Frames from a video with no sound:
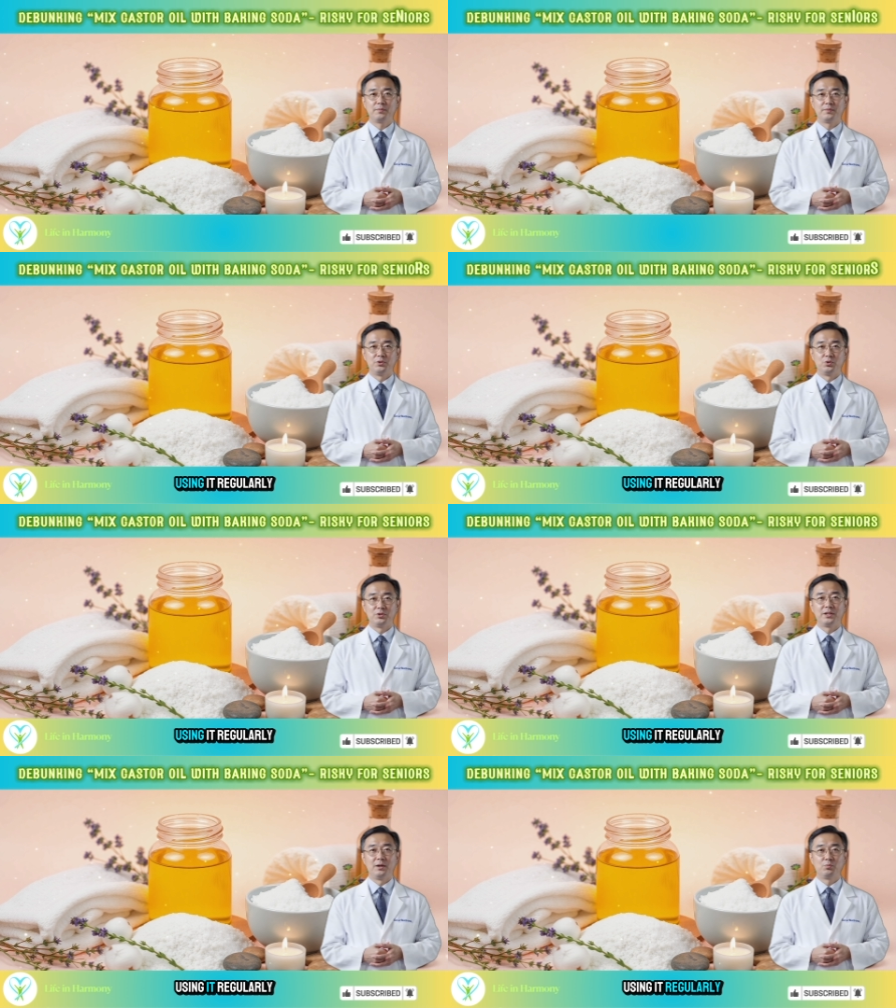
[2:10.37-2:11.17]

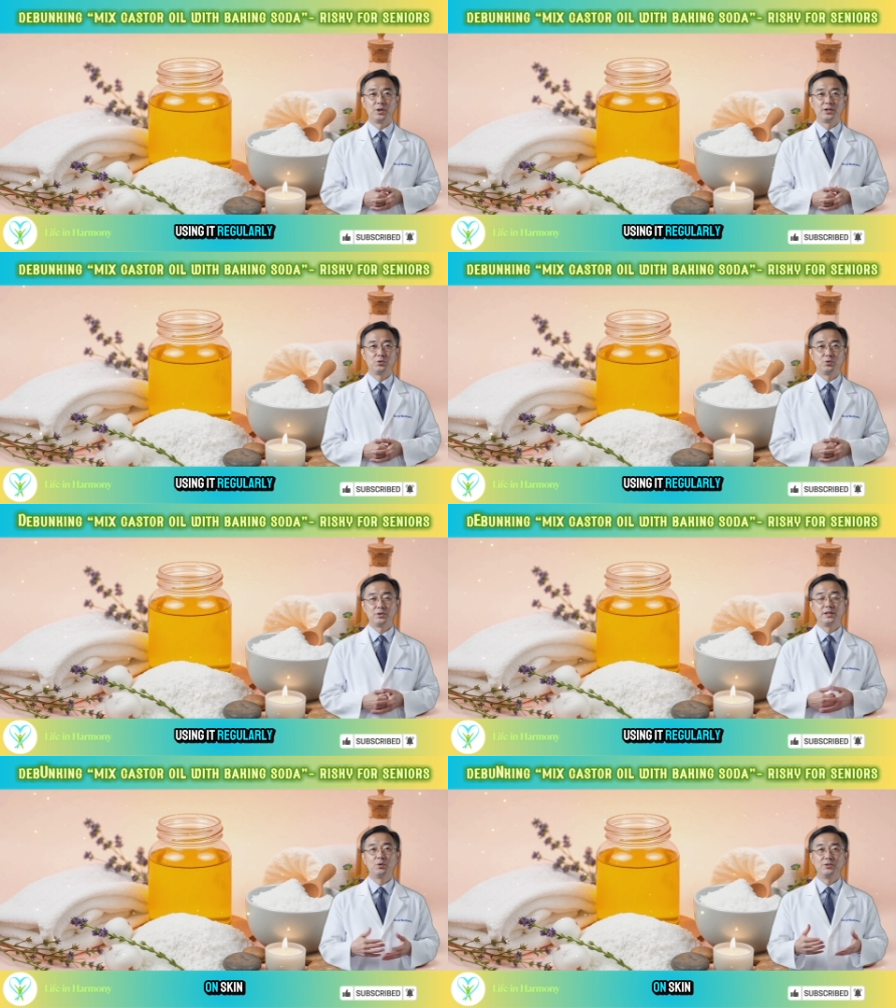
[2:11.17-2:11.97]
Using it
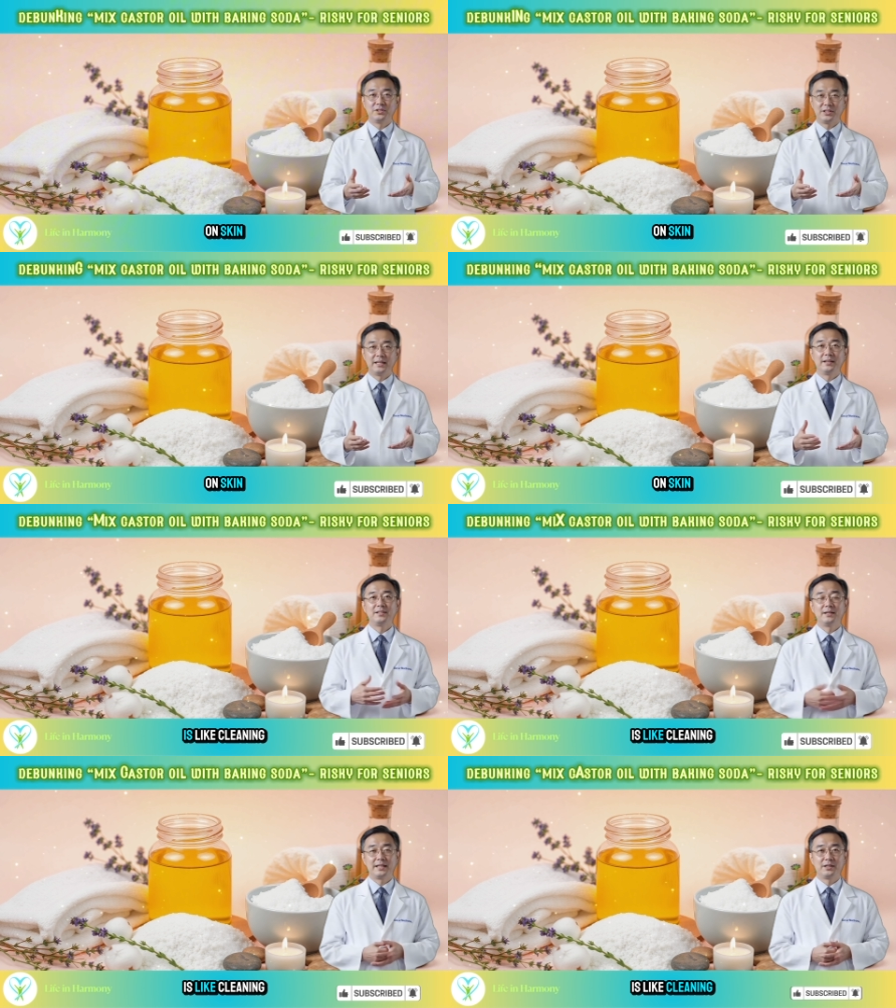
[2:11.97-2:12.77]
regularly on skin
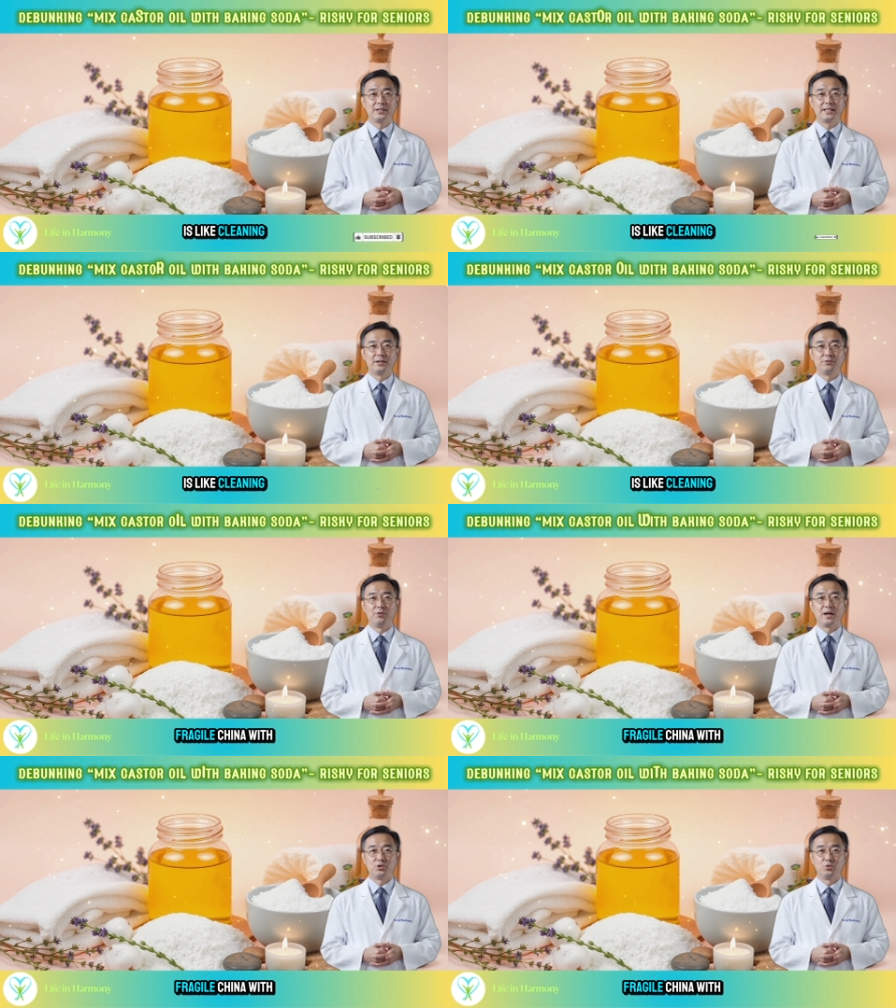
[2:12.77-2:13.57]
is like cleaning
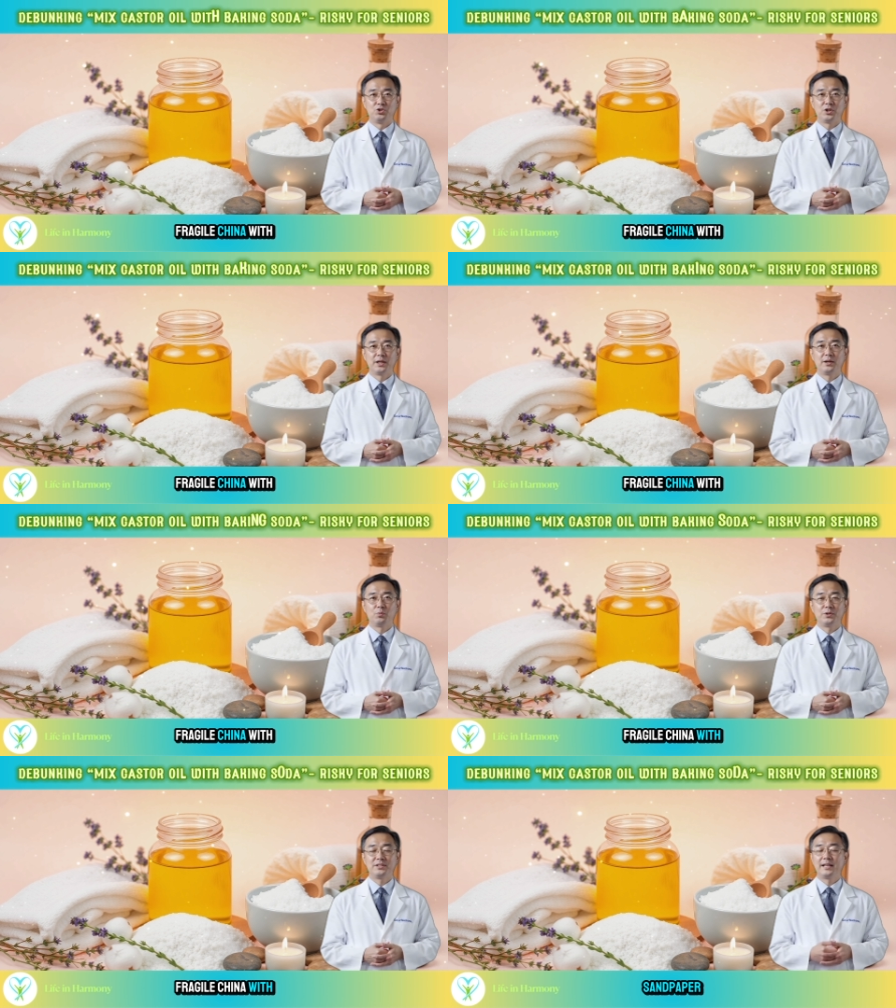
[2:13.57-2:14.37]
fragile china
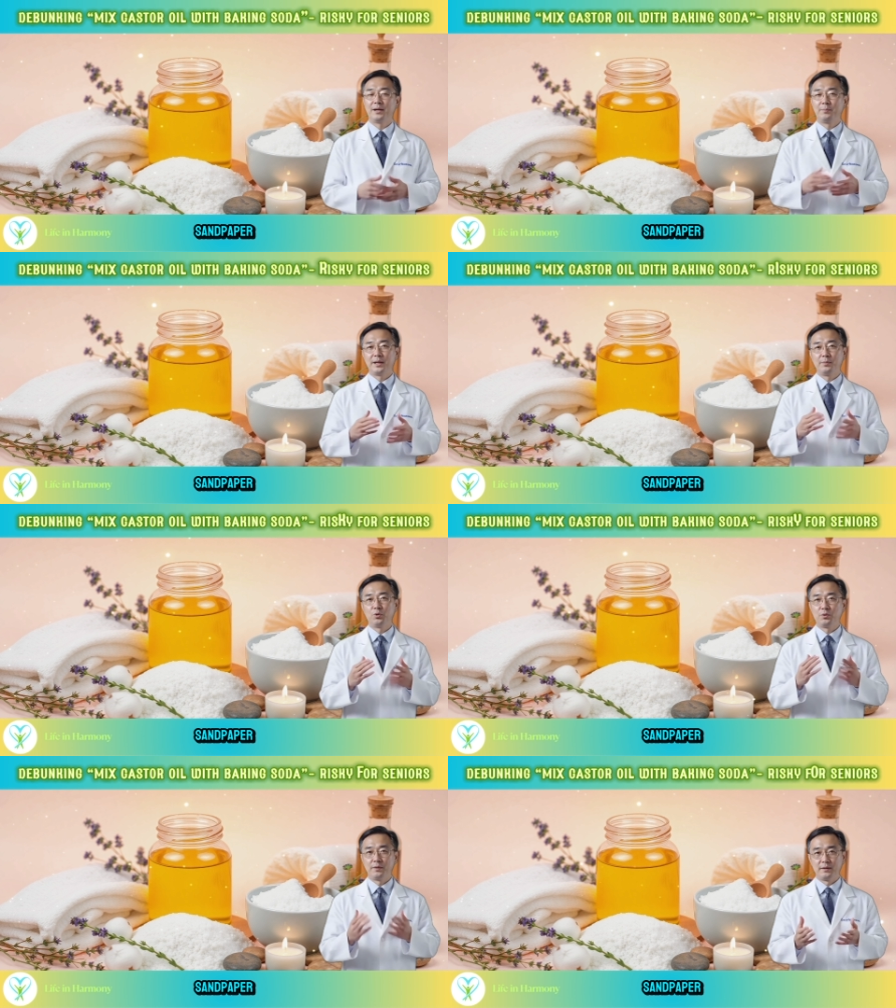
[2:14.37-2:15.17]
with
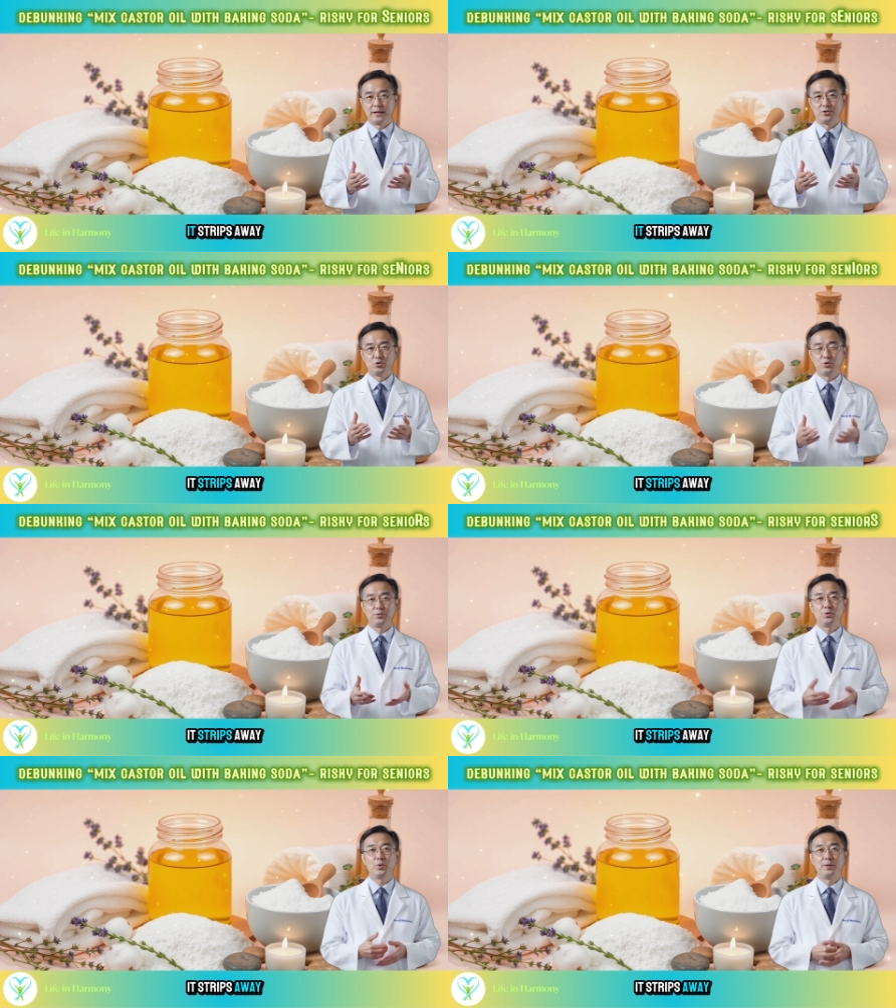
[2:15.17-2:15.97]
sandpaper. It
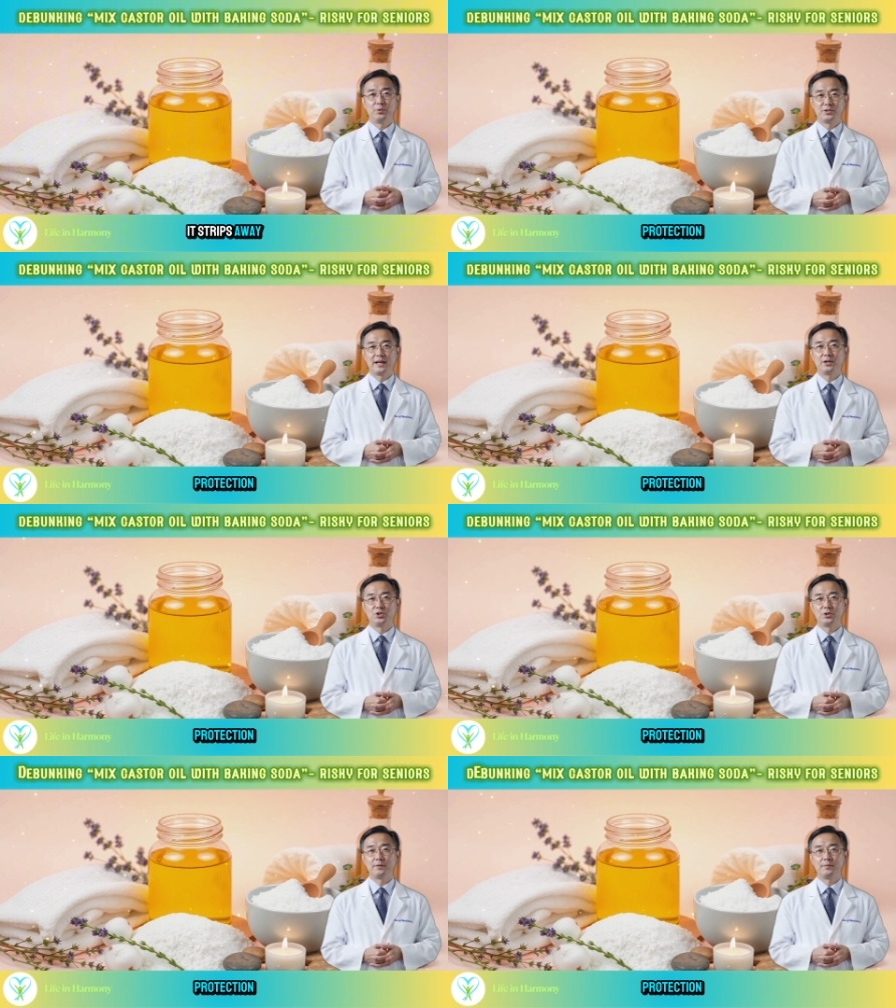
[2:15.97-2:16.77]
strips away
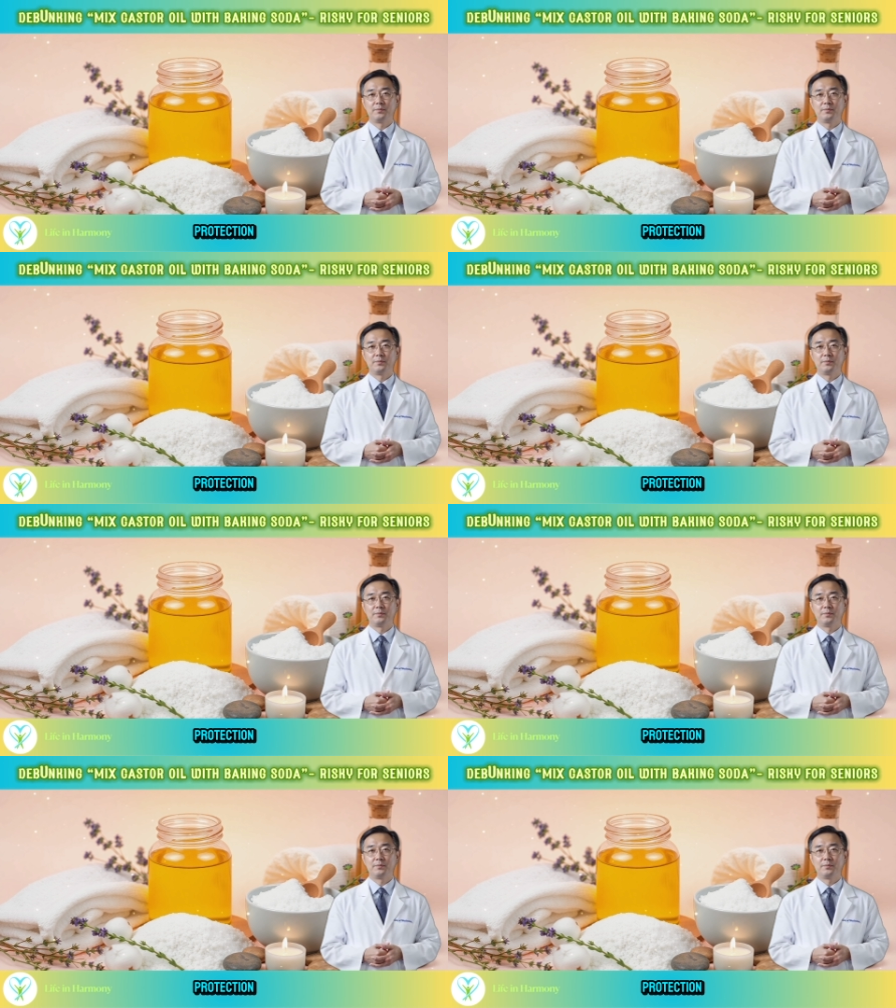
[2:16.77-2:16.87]
protection.